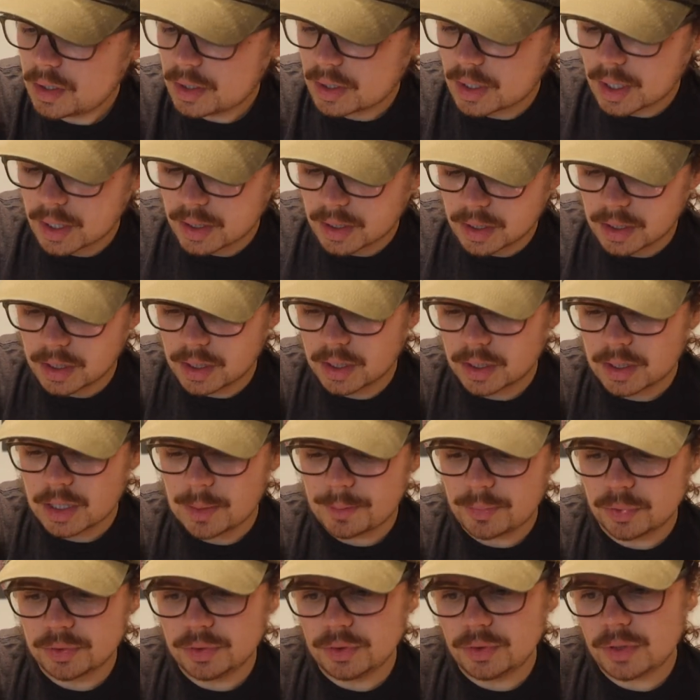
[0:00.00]
Got a
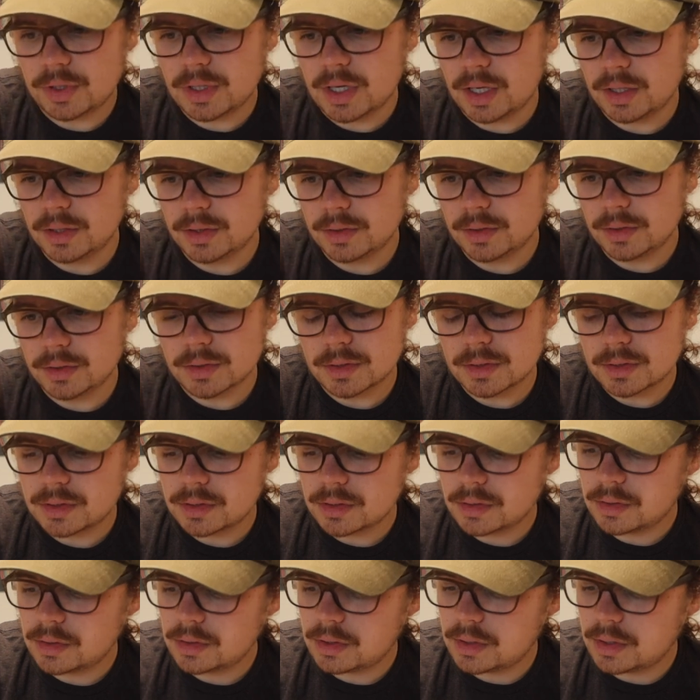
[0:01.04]
couple new
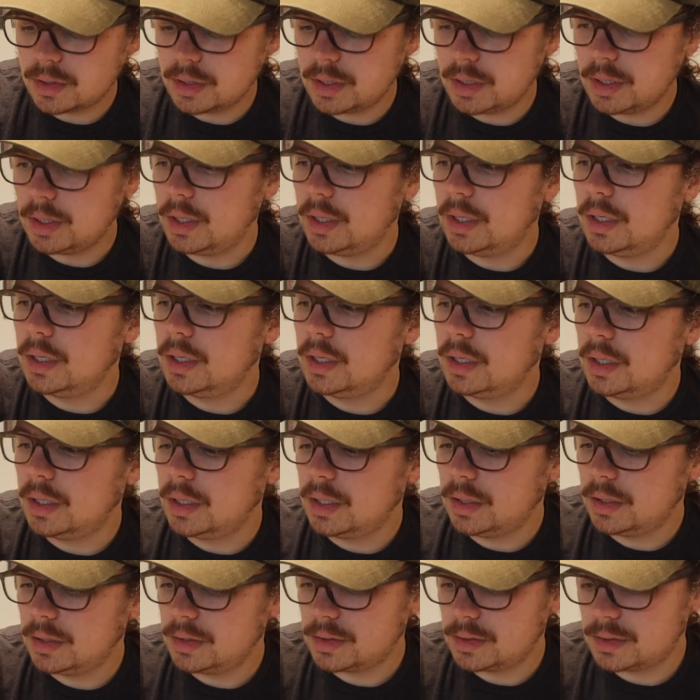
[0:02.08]
colors
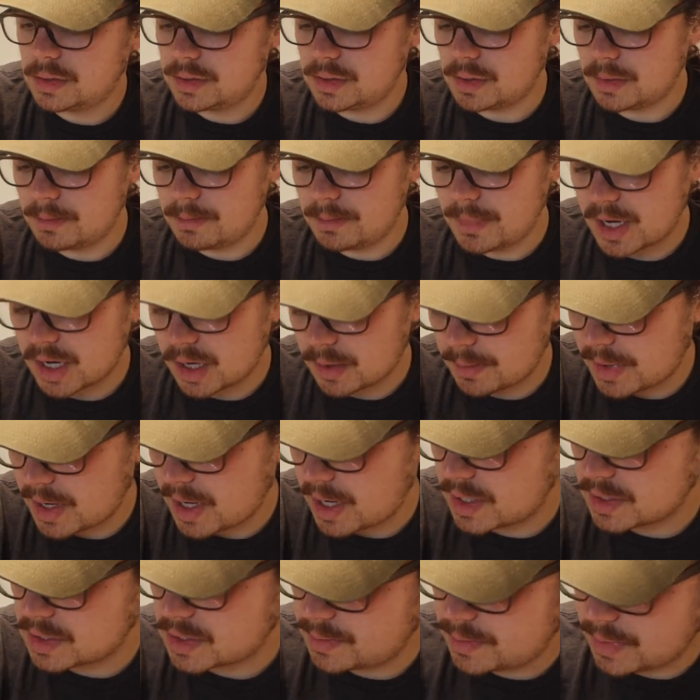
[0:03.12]
in some mega
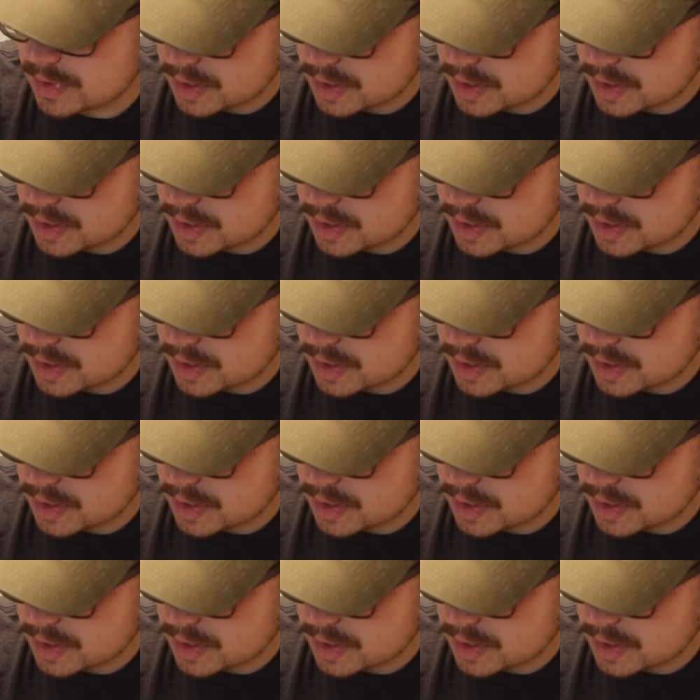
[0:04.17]
bass